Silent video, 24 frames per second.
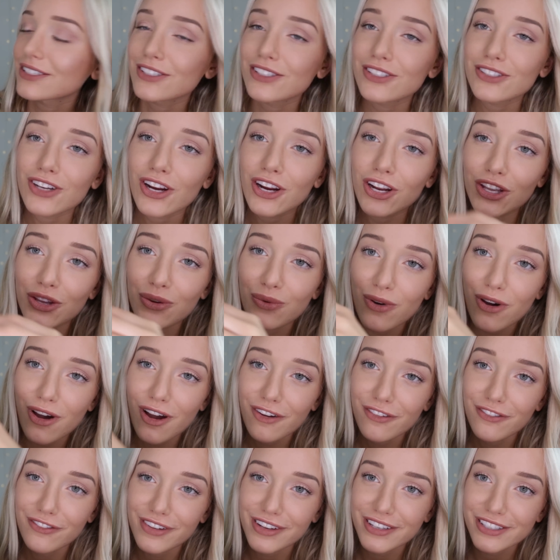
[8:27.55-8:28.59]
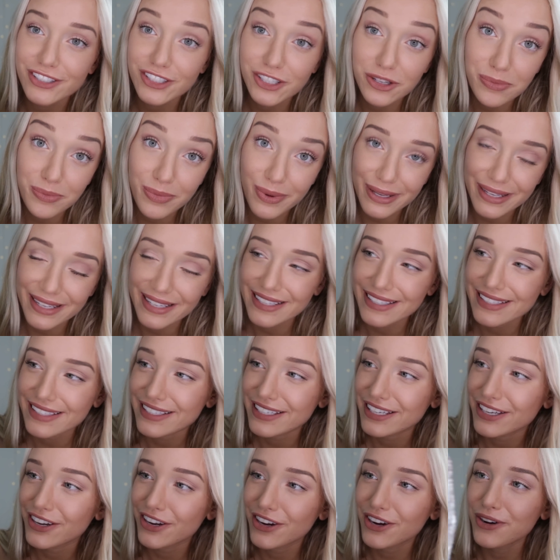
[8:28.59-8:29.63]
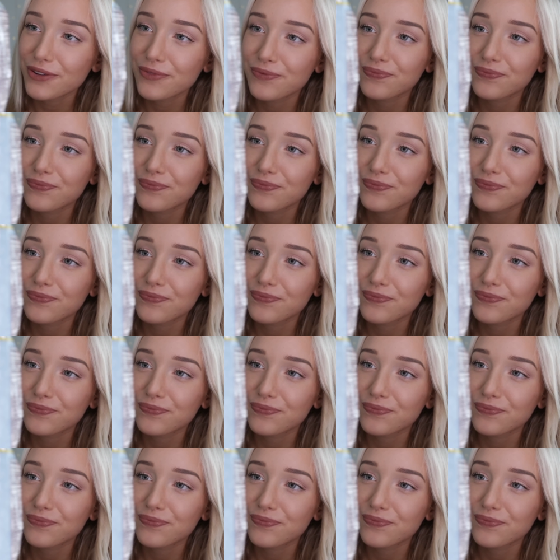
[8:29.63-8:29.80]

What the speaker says: to start you off, because they're a bit easier,